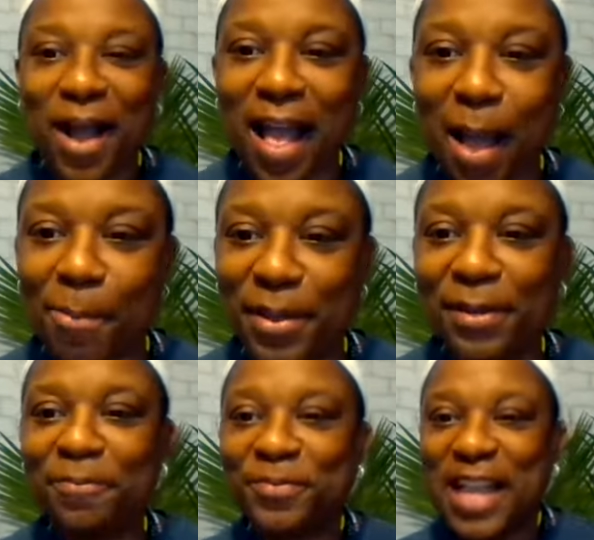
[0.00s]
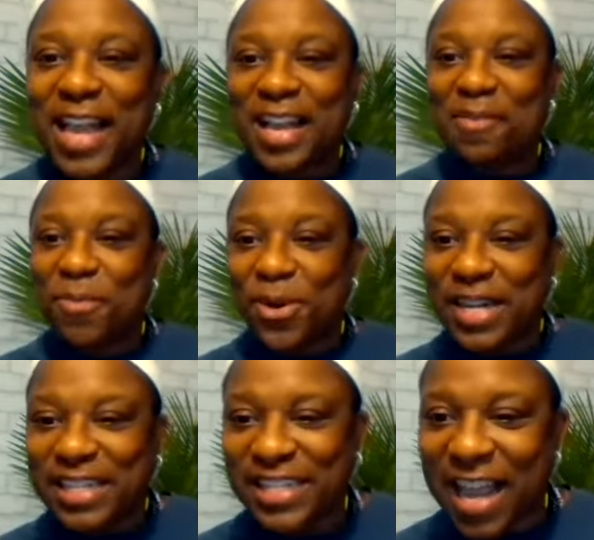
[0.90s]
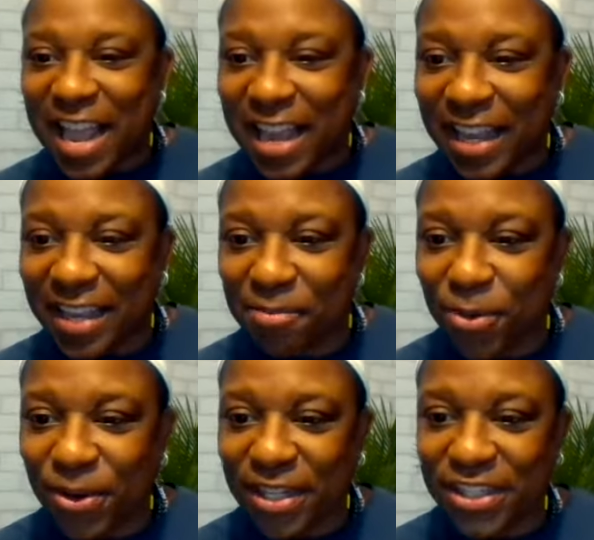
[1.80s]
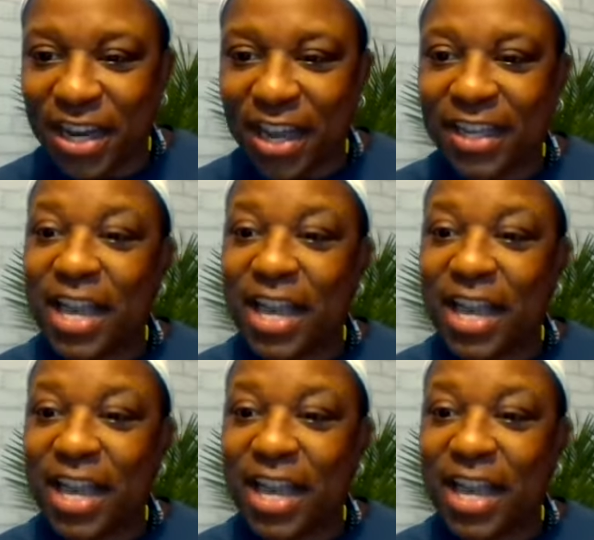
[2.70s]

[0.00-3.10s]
what happened? Good morning, Jay. Good morning, Jay.